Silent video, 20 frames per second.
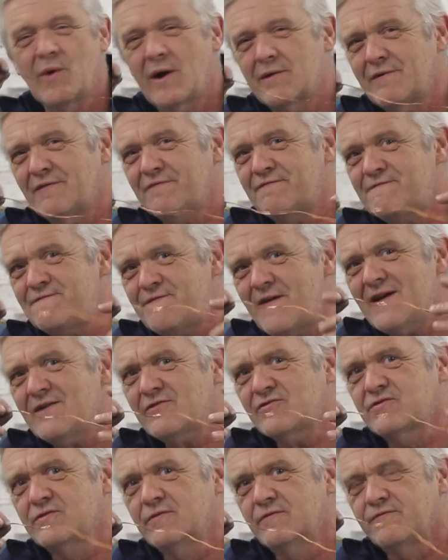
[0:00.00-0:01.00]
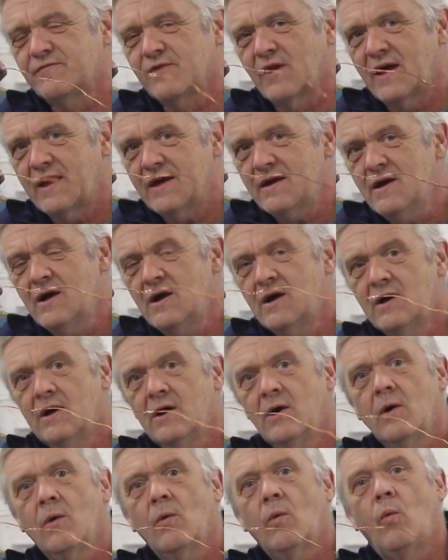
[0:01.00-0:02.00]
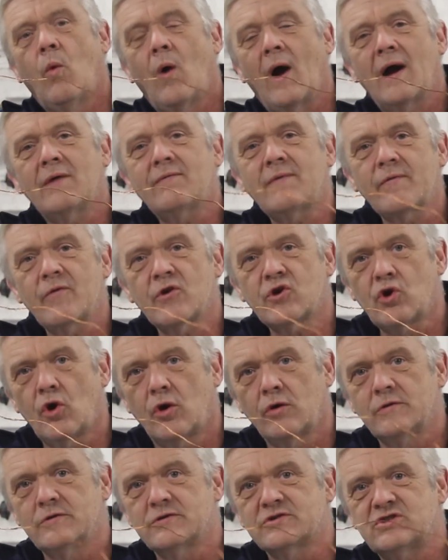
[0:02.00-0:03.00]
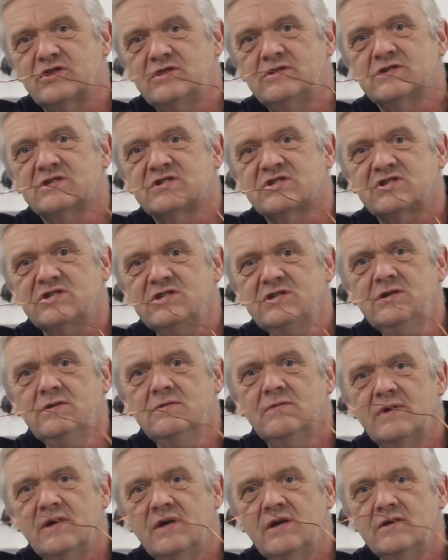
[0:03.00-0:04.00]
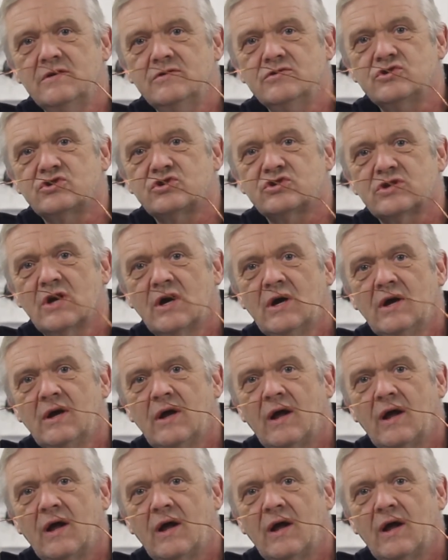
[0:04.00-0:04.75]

We're effectively winding the coils in series